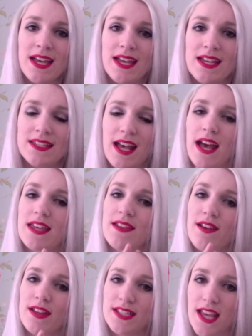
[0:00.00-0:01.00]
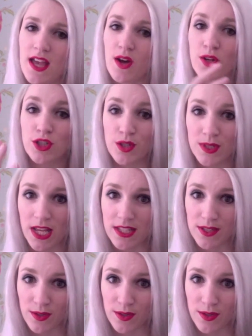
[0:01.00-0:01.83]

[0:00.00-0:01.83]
is either a day or 2 days